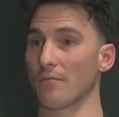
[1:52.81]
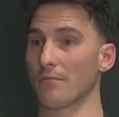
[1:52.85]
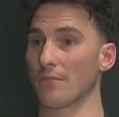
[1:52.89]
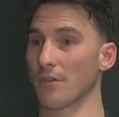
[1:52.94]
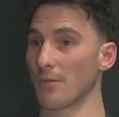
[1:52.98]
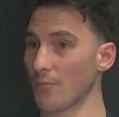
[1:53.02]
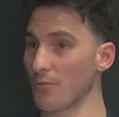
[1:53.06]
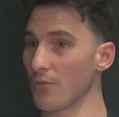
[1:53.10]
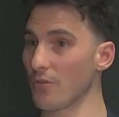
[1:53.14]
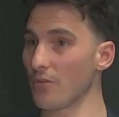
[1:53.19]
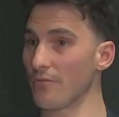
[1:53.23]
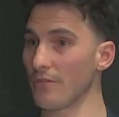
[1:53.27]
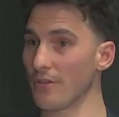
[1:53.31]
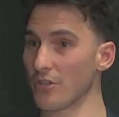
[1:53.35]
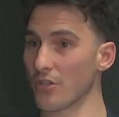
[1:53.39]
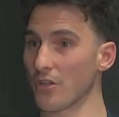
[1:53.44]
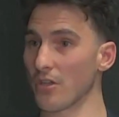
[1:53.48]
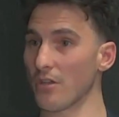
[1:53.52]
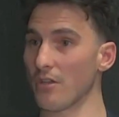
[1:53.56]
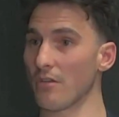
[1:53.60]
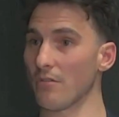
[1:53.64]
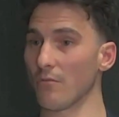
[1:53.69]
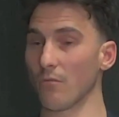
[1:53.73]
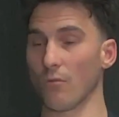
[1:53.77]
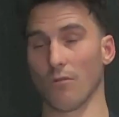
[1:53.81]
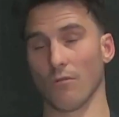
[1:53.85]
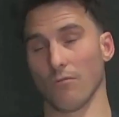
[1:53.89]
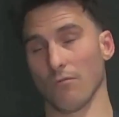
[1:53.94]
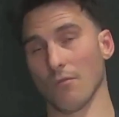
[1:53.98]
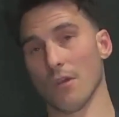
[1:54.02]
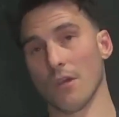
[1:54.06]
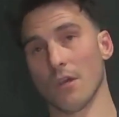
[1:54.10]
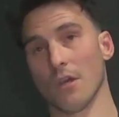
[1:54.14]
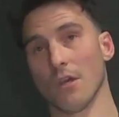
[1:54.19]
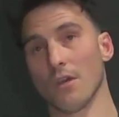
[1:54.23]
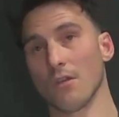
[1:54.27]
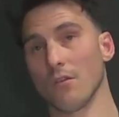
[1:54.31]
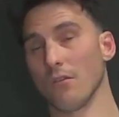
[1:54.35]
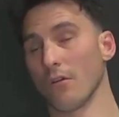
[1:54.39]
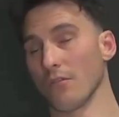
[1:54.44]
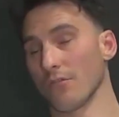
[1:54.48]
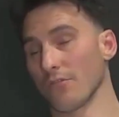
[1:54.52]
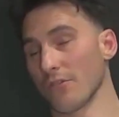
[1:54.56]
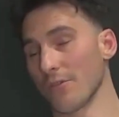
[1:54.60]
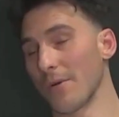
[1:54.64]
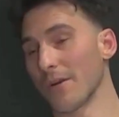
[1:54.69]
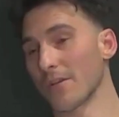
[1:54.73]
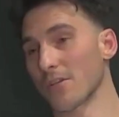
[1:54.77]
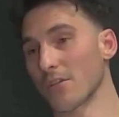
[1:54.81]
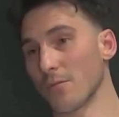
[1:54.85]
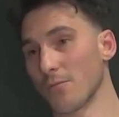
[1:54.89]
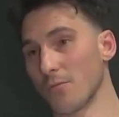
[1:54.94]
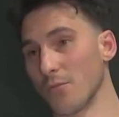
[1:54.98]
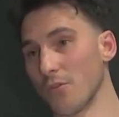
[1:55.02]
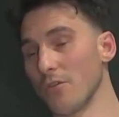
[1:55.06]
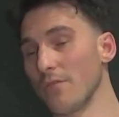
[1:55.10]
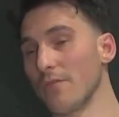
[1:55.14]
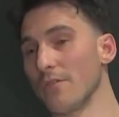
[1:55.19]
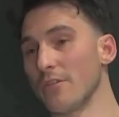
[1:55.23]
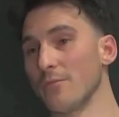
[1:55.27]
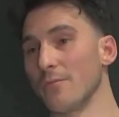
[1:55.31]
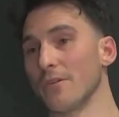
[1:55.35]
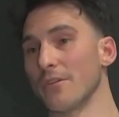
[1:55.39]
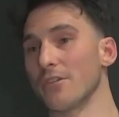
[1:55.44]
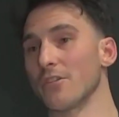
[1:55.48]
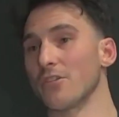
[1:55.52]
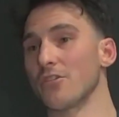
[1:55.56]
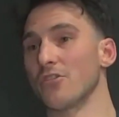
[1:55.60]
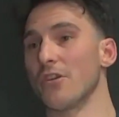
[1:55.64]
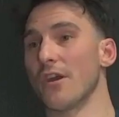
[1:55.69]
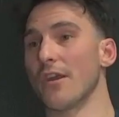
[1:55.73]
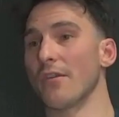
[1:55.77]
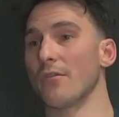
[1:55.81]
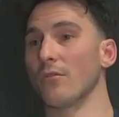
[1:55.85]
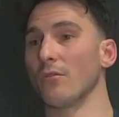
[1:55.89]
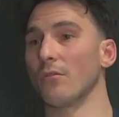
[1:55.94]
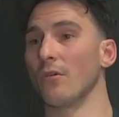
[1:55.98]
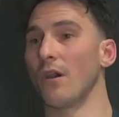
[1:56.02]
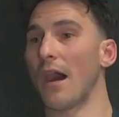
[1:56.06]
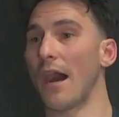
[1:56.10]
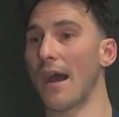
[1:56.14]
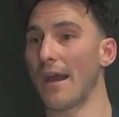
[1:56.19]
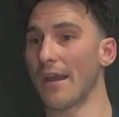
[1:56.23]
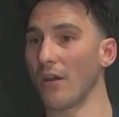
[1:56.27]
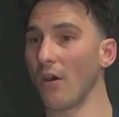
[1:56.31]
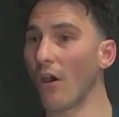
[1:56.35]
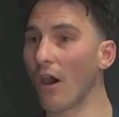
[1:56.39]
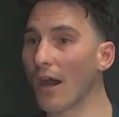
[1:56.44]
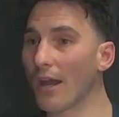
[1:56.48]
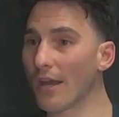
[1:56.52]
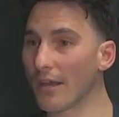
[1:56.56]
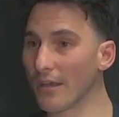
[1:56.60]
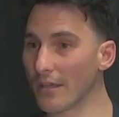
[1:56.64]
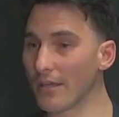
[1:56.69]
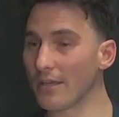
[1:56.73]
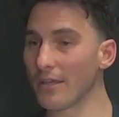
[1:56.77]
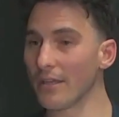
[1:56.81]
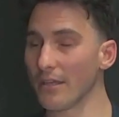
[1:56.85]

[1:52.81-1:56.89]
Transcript: computer vision, or not so much computer vision, but just general AI